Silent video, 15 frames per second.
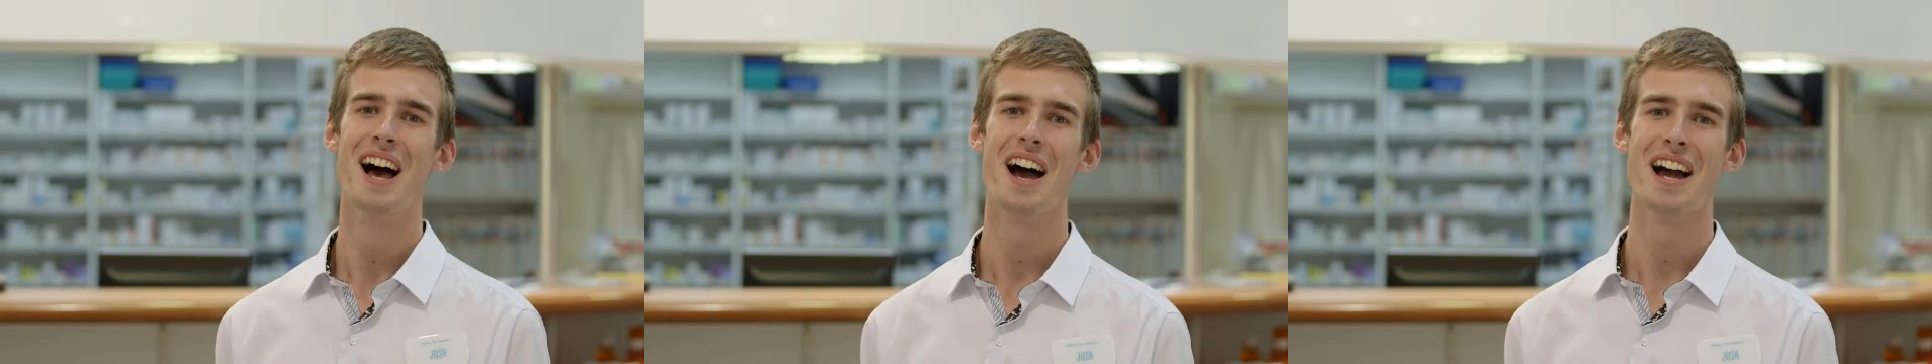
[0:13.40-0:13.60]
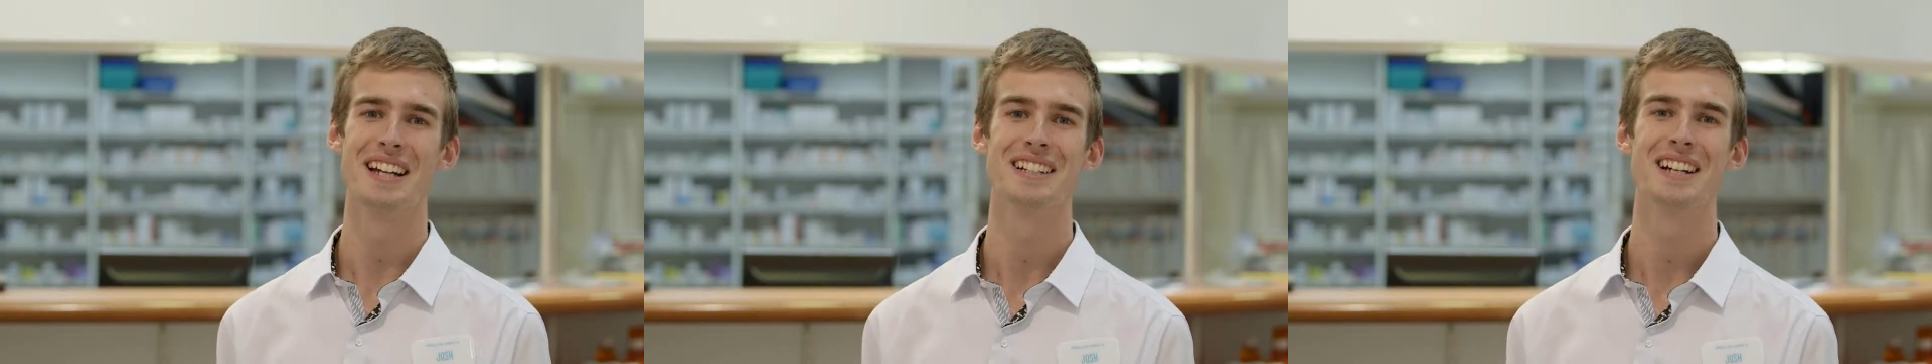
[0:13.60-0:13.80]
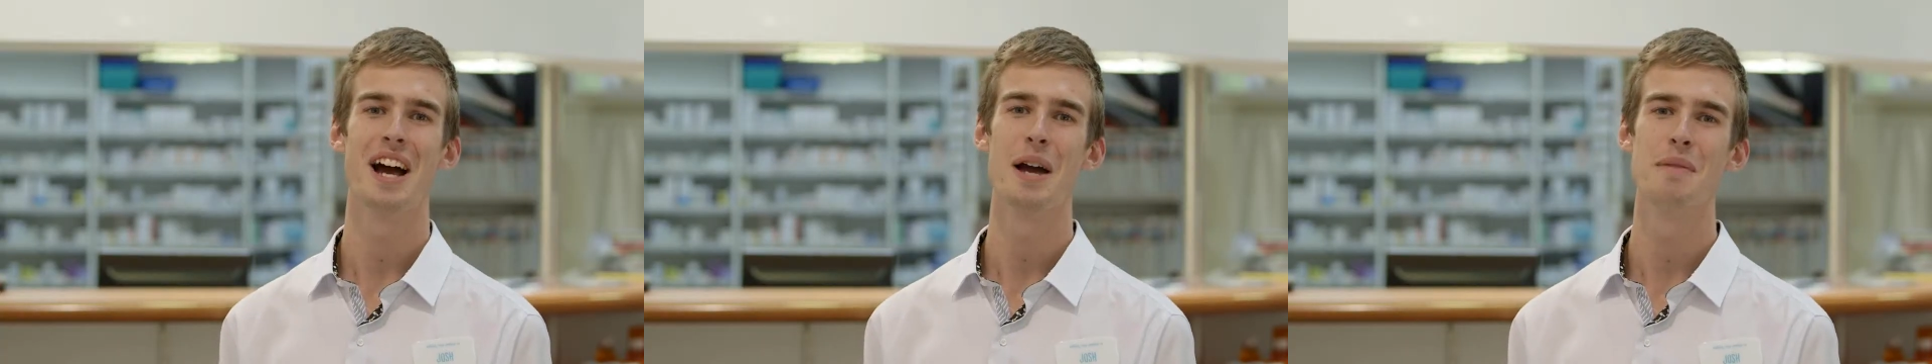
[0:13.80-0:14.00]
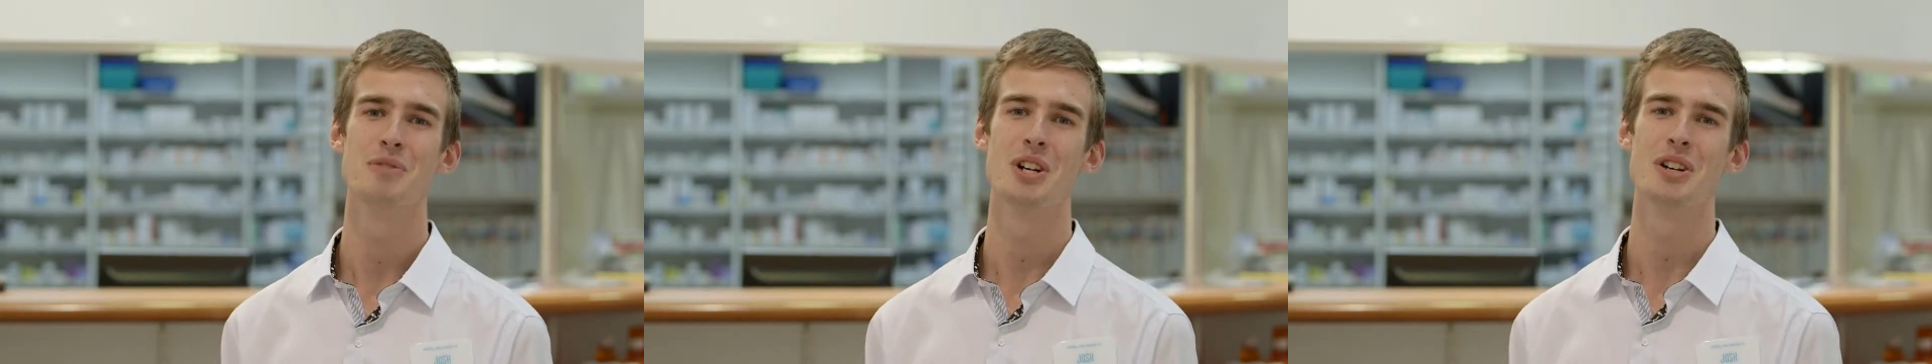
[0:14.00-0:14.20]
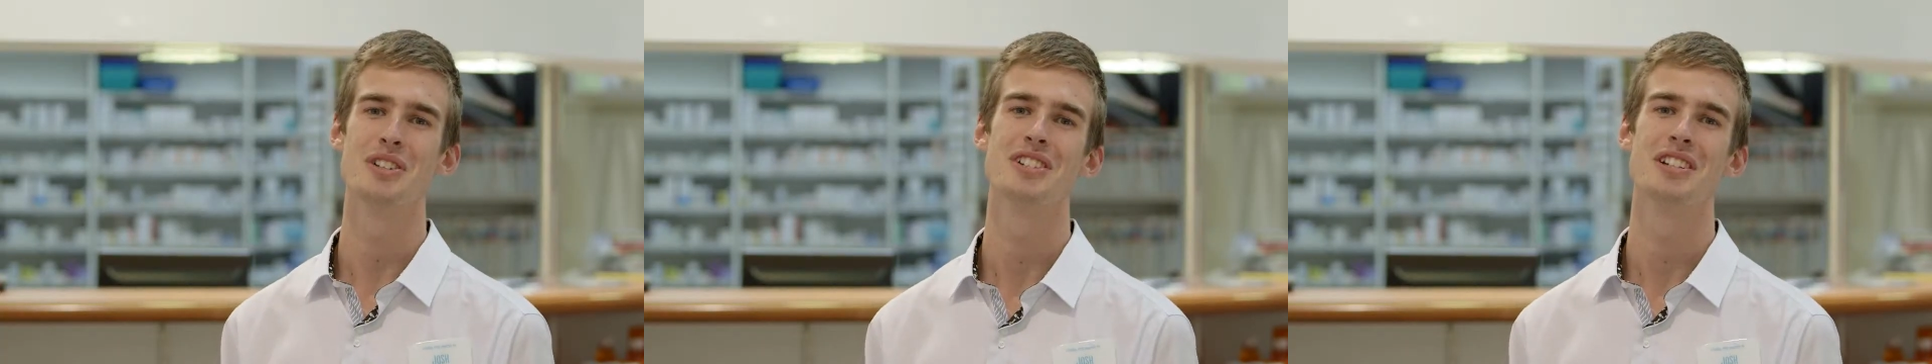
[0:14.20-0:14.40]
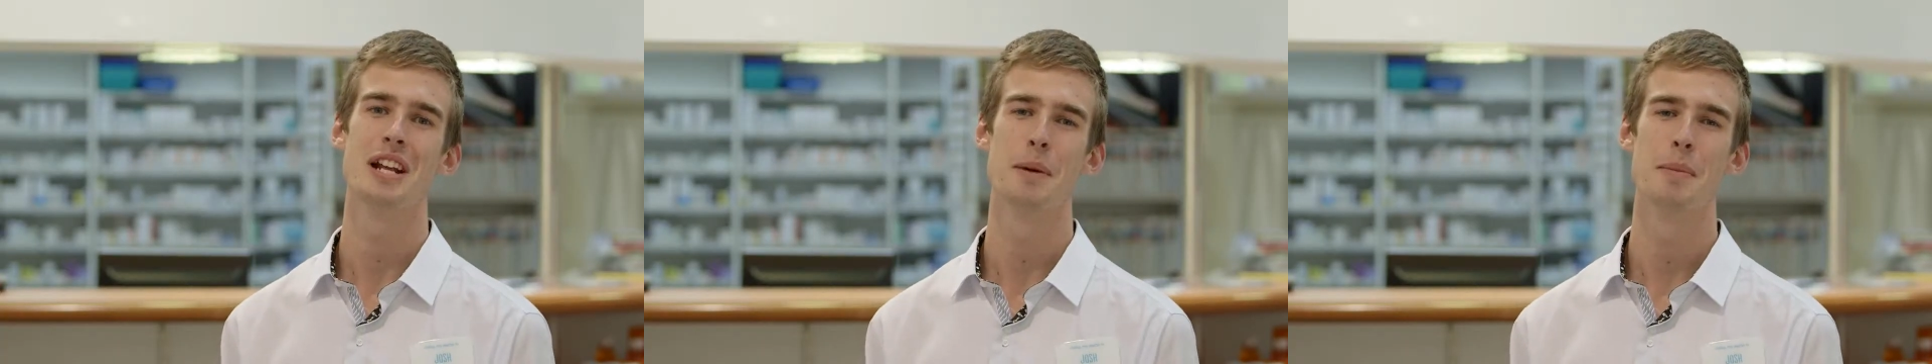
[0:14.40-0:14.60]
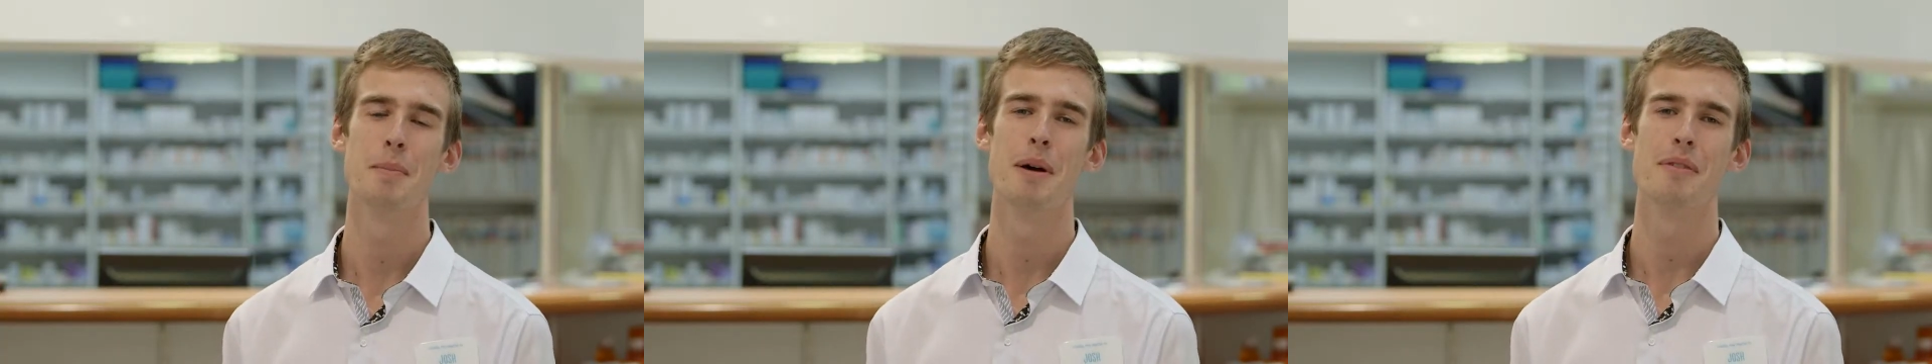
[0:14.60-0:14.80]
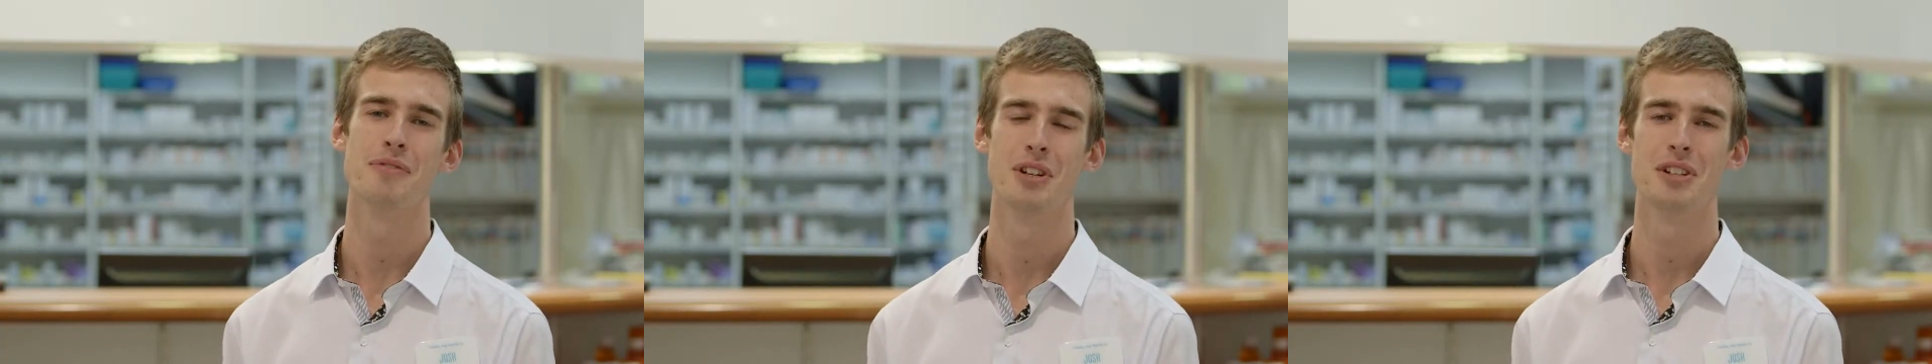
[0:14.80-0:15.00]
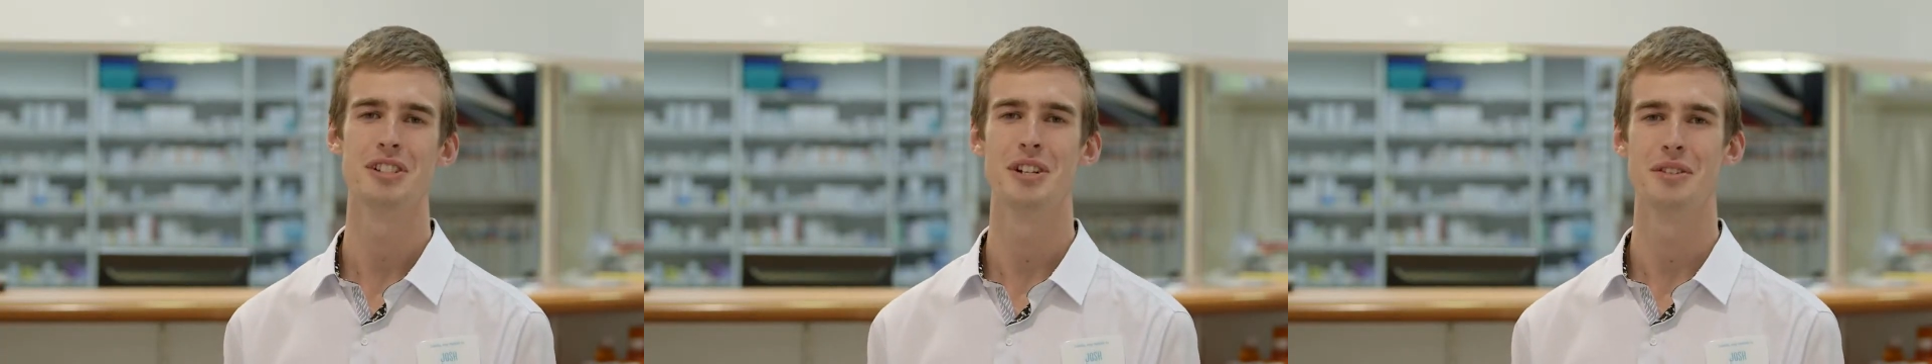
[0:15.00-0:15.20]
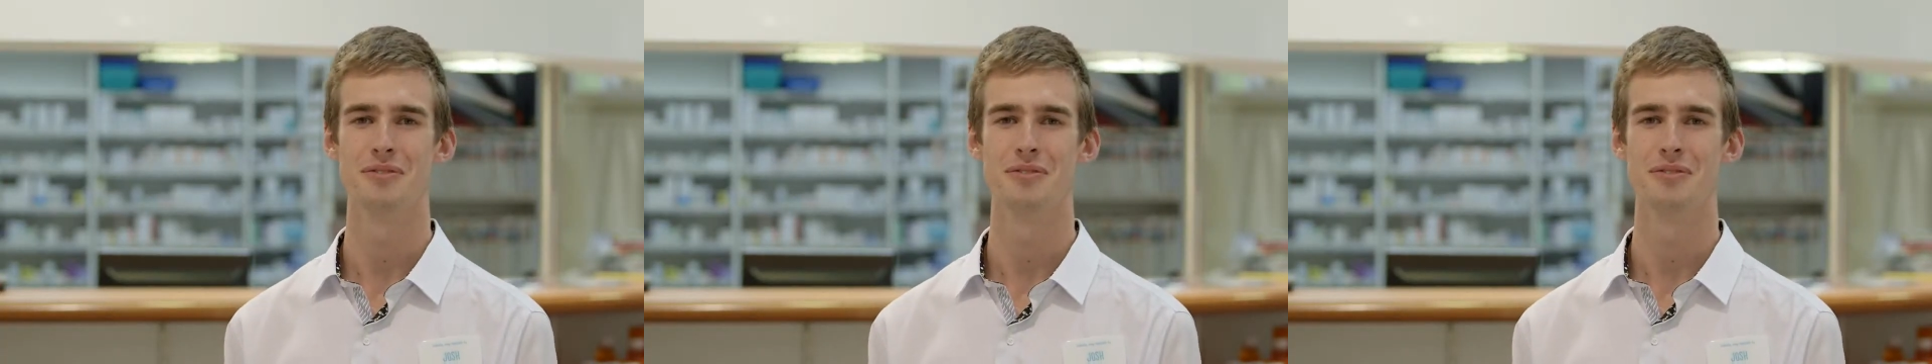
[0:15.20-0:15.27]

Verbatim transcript: Hi, I'm Josh, and I'm in my first